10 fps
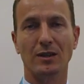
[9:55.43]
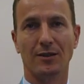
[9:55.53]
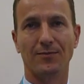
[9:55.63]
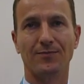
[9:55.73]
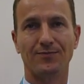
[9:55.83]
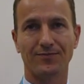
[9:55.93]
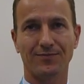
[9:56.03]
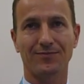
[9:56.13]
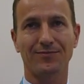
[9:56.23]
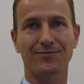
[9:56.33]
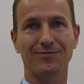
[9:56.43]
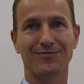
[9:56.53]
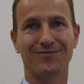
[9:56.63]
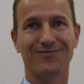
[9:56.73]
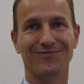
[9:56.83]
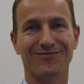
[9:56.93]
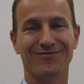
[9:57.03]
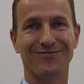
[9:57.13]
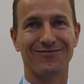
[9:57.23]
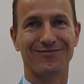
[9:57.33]
Yeah. Is there anything else uh, you
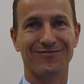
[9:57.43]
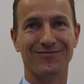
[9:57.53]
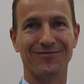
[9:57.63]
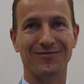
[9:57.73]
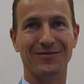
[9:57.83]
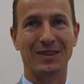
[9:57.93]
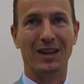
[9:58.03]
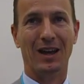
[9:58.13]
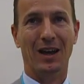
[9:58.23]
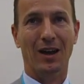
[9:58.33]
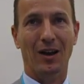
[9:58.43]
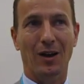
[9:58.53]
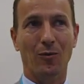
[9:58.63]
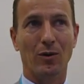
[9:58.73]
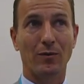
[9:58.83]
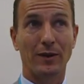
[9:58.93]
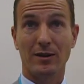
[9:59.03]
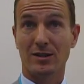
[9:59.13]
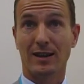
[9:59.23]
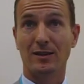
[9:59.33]
want to add? Well, we're
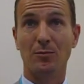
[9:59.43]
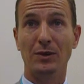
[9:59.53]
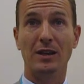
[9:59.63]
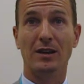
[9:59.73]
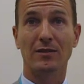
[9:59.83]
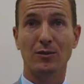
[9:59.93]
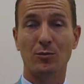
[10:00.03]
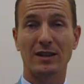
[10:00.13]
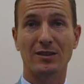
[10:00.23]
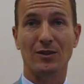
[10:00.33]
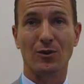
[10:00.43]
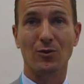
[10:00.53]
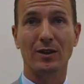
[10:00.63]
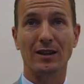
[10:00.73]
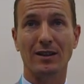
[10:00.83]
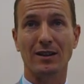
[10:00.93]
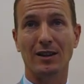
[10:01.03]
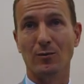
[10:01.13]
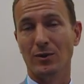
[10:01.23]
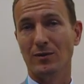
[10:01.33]
very excited to be here in New Mexico, and, uh,
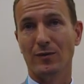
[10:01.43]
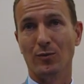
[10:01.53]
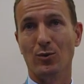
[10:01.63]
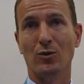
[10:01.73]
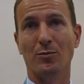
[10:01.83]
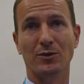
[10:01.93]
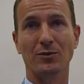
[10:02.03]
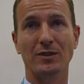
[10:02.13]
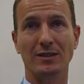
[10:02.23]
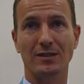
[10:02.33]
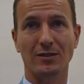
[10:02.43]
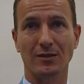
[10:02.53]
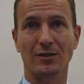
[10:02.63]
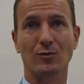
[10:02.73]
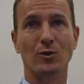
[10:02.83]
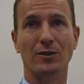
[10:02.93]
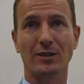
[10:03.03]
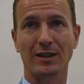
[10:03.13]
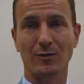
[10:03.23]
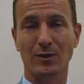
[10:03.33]
and we're looking for more opportunities to, to work
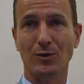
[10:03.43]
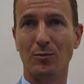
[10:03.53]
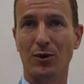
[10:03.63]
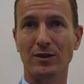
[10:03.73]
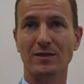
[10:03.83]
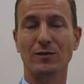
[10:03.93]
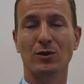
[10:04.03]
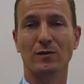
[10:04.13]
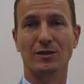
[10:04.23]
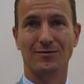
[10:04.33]
together with all the parties involved.